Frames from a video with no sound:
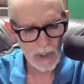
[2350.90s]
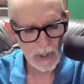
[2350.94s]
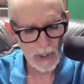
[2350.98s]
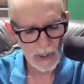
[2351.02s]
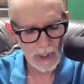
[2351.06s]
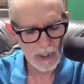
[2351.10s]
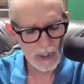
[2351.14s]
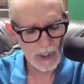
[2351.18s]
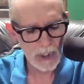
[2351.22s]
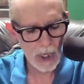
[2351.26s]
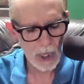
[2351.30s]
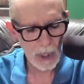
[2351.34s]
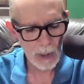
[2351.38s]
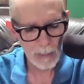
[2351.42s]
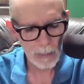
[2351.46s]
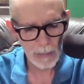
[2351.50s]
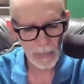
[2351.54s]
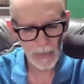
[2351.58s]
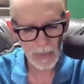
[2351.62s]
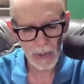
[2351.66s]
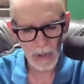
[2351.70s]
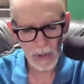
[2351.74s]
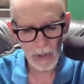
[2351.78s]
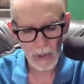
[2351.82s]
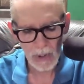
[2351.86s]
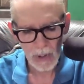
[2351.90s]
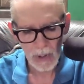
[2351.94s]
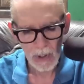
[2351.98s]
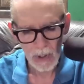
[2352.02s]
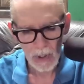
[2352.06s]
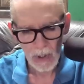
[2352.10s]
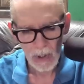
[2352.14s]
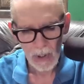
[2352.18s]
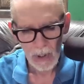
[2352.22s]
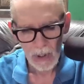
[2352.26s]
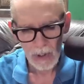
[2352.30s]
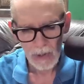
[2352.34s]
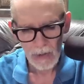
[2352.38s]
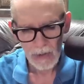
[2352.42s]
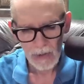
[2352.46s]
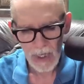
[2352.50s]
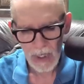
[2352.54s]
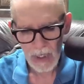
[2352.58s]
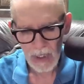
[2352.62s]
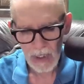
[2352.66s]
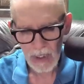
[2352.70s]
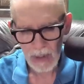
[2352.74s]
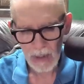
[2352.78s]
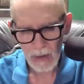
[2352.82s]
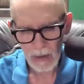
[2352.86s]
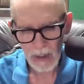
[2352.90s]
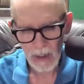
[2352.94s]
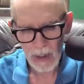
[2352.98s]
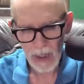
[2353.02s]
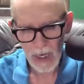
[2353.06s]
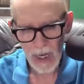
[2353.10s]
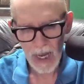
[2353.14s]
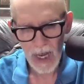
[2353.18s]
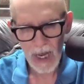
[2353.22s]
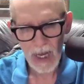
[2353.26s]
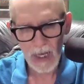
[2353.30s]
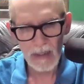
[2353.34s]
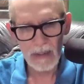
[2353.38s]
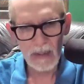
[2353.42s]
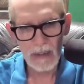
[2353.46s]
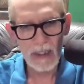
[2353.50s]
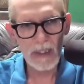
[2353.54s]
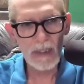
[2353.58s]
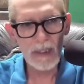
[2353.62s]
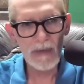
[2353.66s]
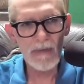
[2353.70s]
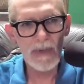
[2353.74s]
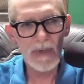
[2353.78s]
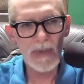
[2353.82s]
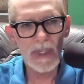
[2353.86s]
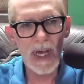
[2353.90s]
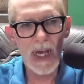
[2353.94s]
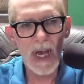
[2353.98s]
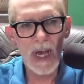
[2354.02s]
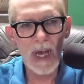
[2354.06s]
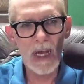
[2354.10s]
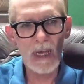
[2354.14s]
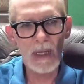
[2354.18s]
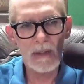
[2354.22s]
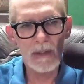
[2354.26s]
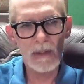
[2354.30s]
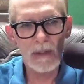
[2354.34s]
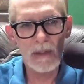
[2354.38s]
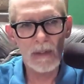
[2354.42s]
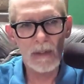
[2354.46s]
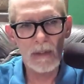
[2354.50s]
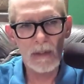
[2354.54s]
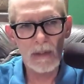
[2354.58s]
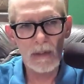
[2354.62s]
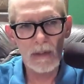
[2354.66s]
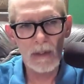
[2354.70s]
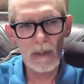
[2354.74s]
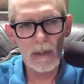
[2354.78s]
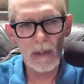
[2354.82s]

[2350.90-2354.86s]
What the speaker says: incumbent, they had TV ads